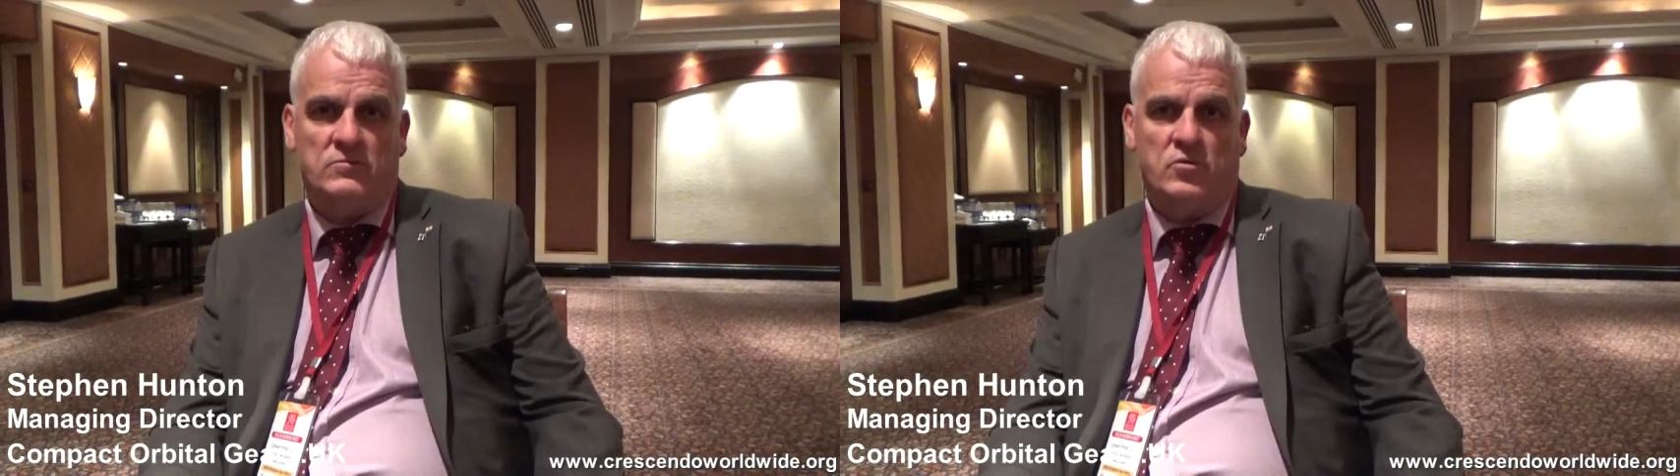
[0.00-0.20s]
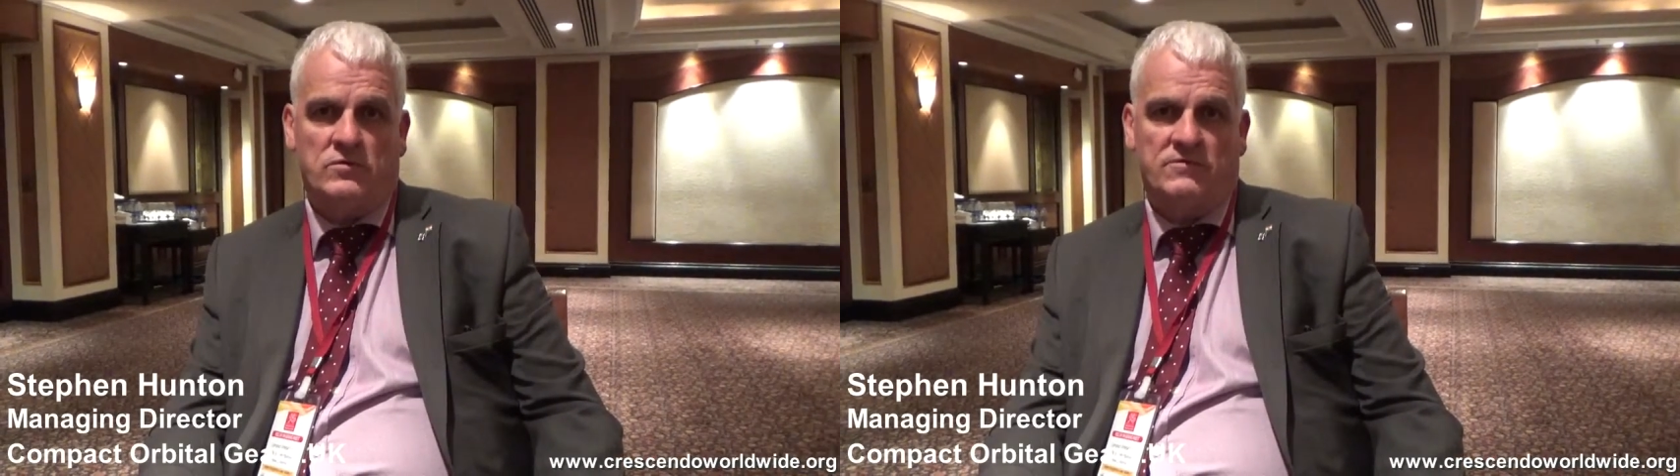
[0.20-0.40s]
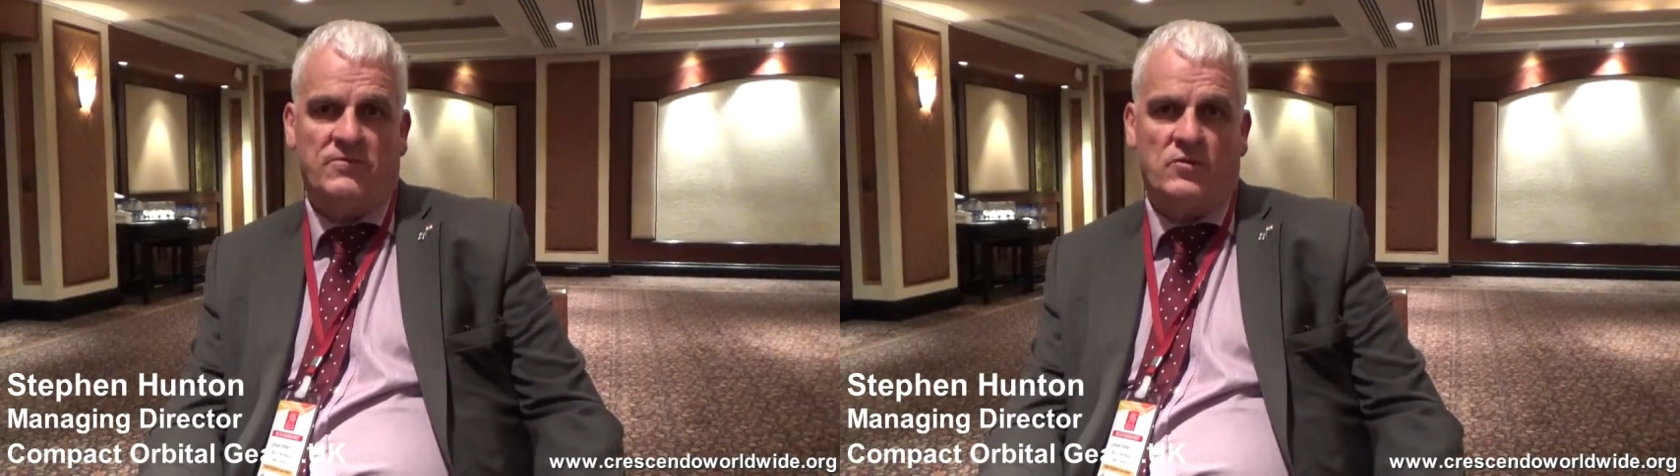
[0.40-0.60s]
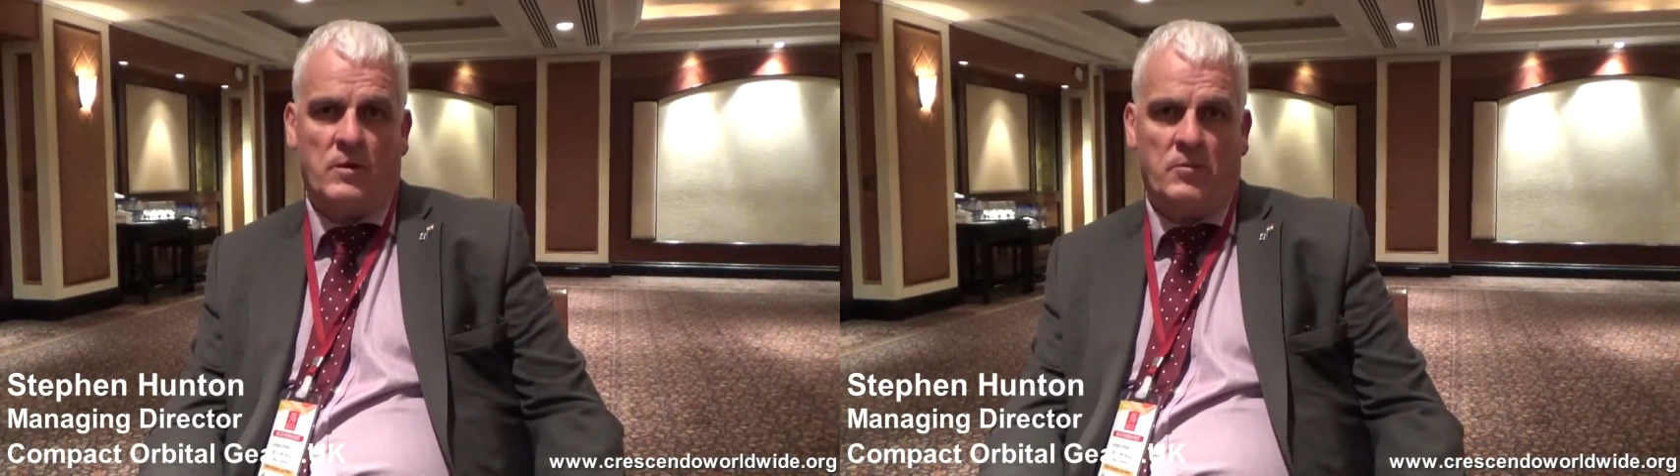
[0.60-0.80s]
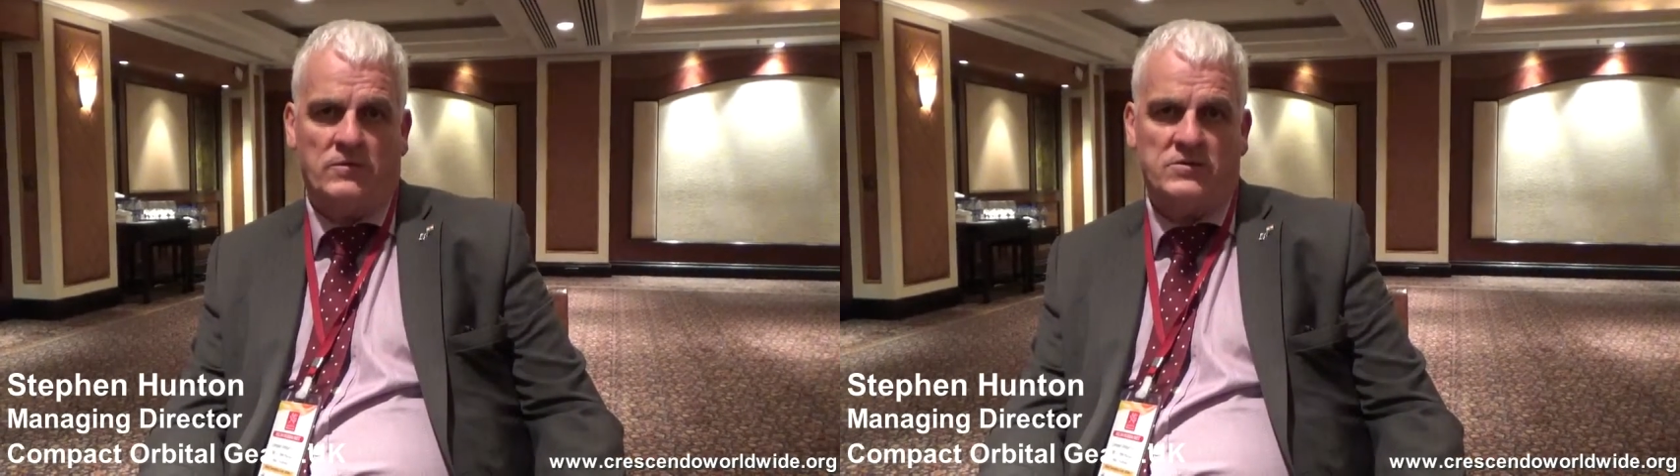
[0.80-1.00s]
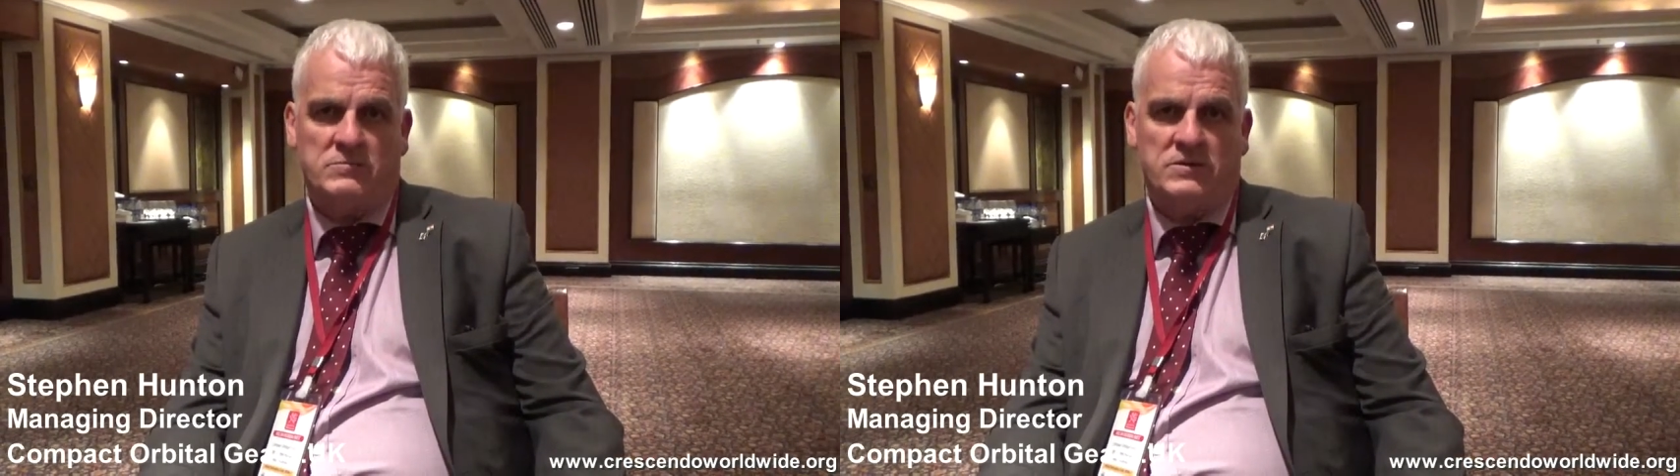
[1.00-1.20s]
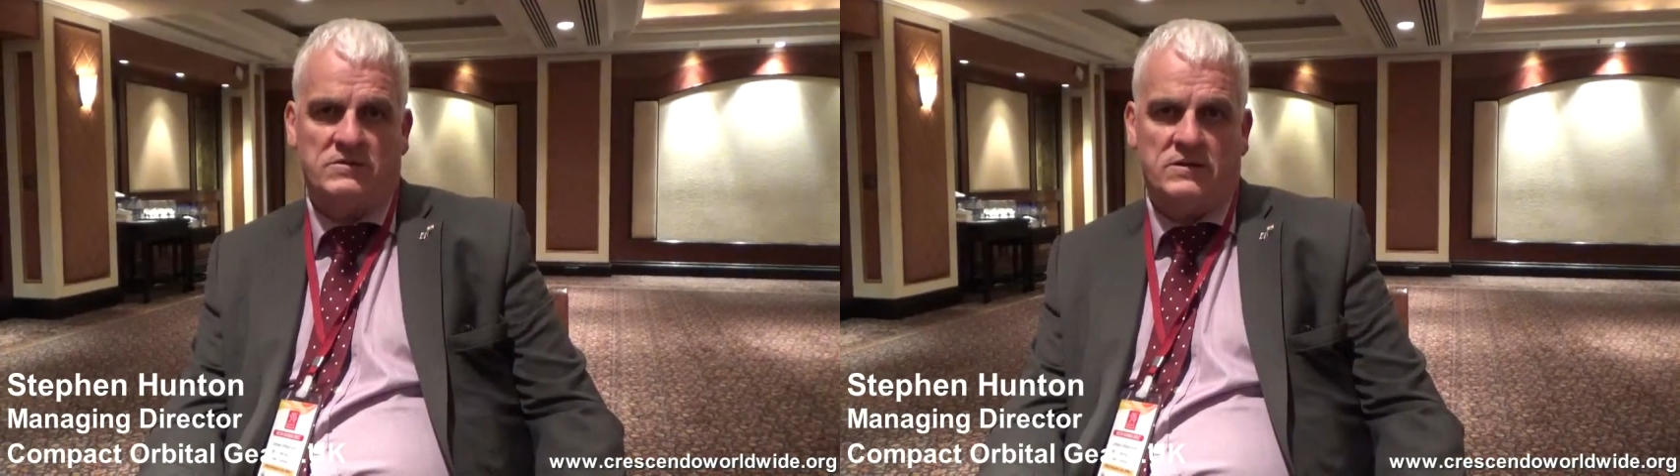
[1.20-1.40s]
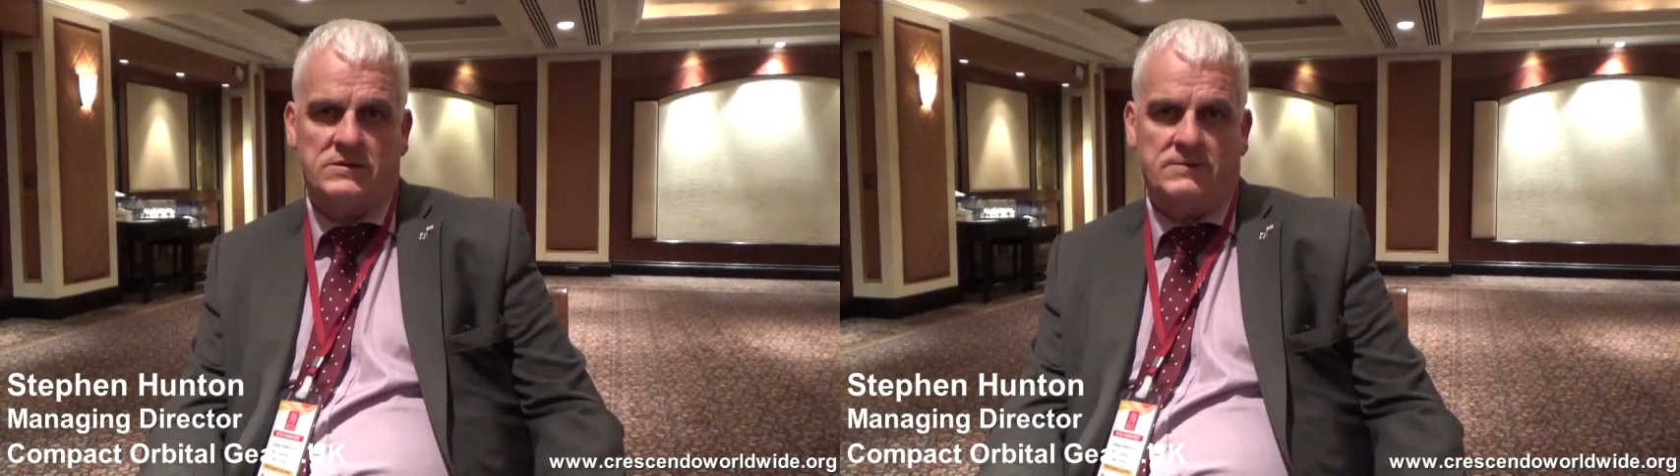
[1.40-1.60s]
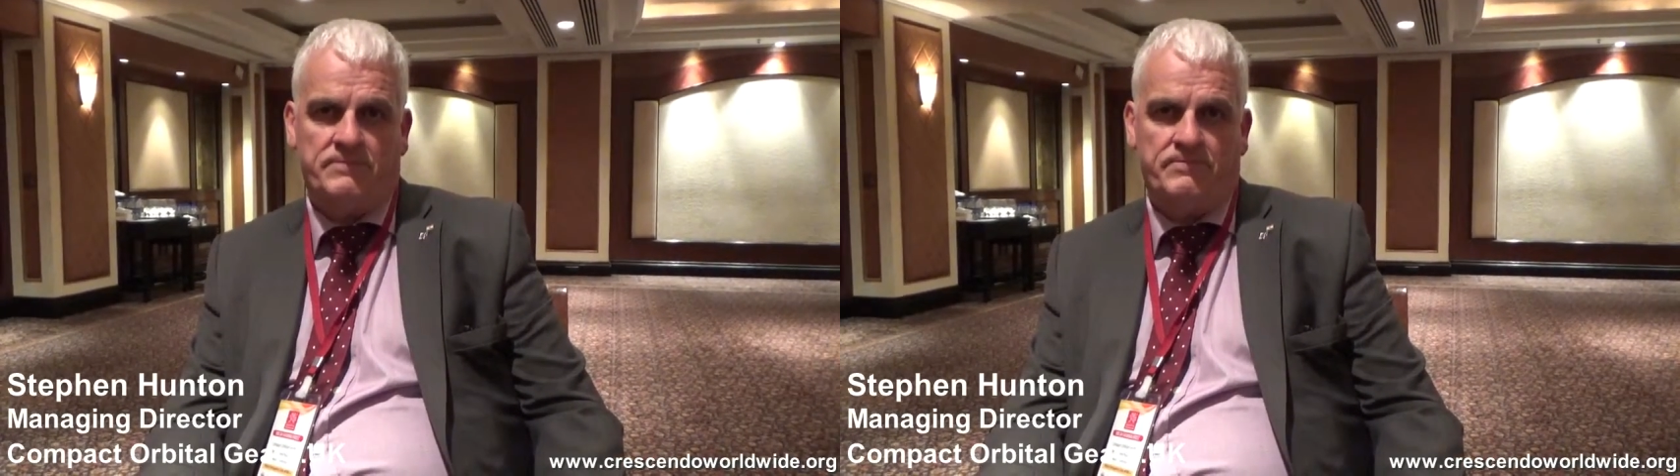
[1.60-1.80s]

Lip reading: more to follow up on those meetings.